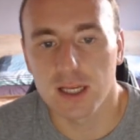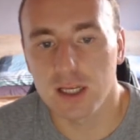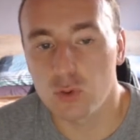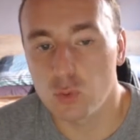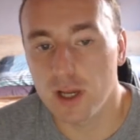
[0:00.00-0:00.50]

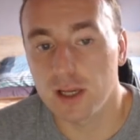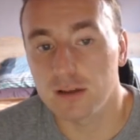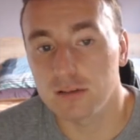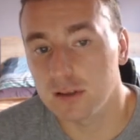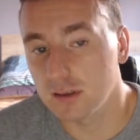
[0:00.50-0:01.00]
Either
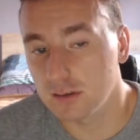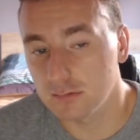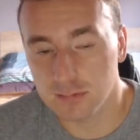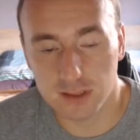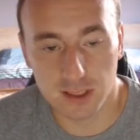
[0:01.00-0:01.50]
way,
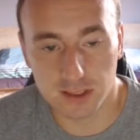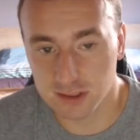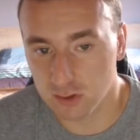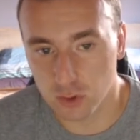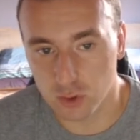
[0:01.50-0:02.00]
it
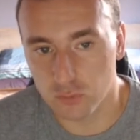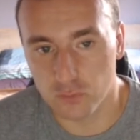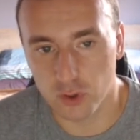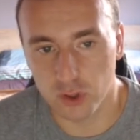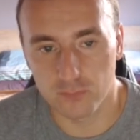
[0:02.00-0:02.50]
doesn't look good
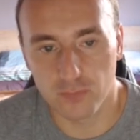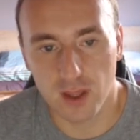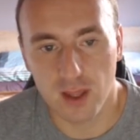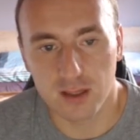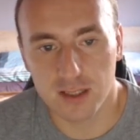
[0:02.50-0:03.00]
for you.
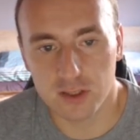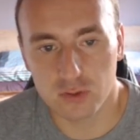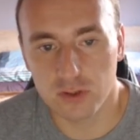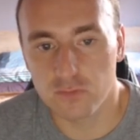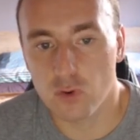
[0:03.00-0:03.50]
Knight
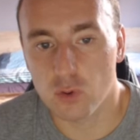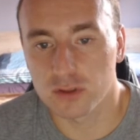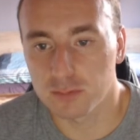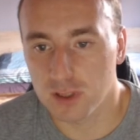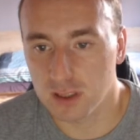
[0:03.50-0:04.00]
to d4
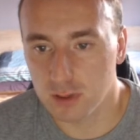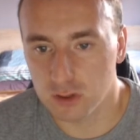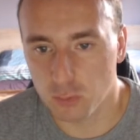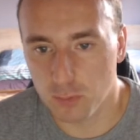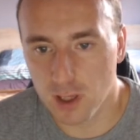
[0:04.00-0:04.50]
was played by
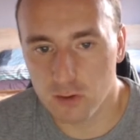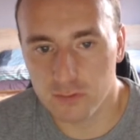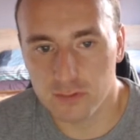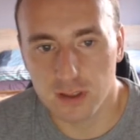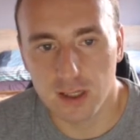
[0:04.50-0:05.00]

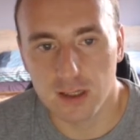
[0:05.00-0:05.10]
Topalov.